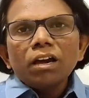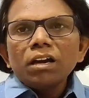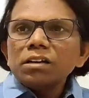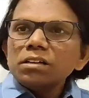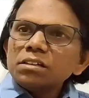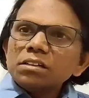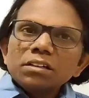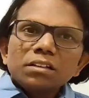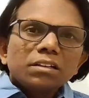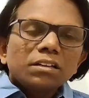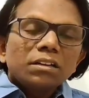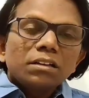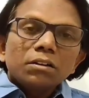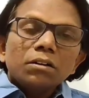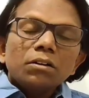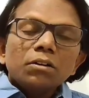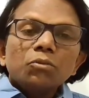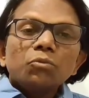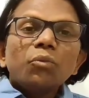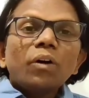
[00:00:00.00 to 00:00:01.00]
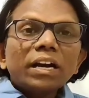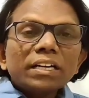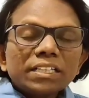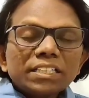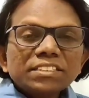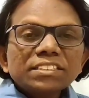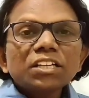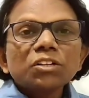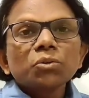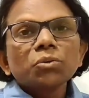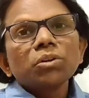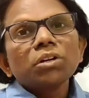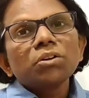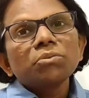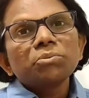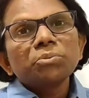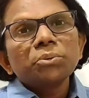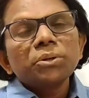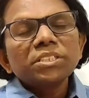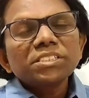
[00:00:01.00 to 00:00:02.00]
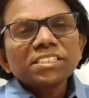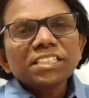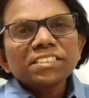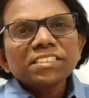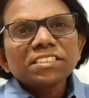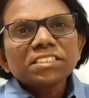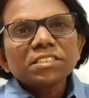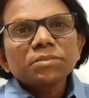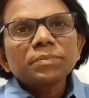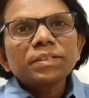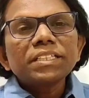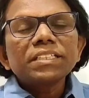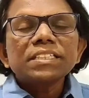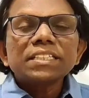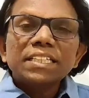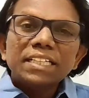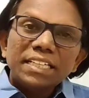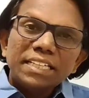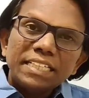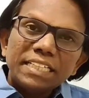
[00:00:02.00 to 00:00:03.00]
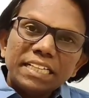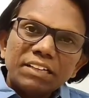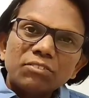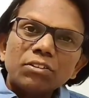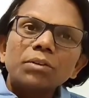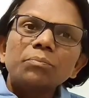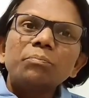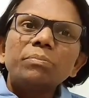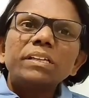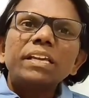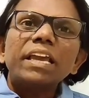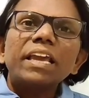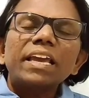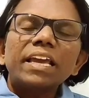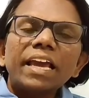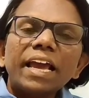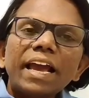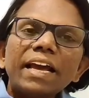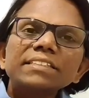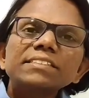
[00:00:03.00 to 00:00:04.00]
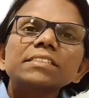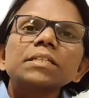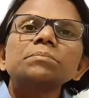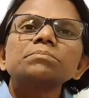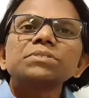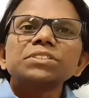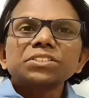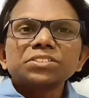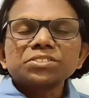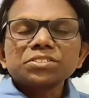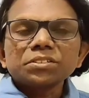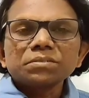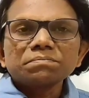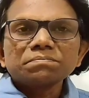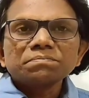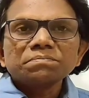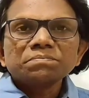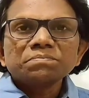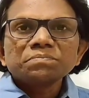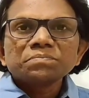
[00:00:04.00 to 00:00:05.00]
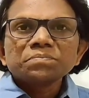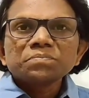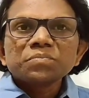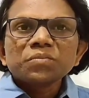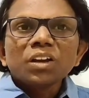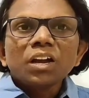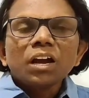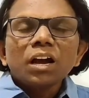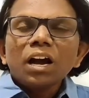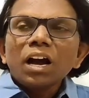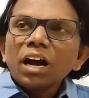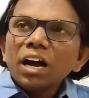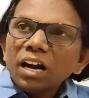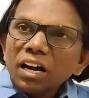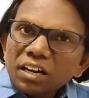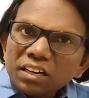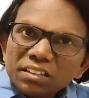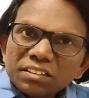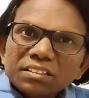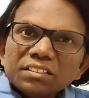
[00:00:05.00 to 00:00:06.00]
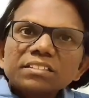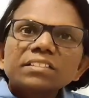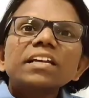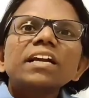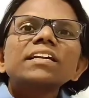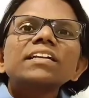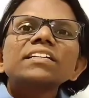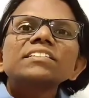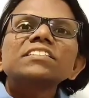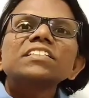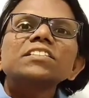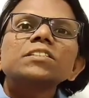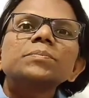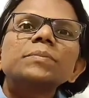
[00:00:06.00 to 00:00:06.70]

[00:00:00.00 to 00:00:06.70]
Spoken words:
And what is the role of risk assessment in developing a HACCP system or threat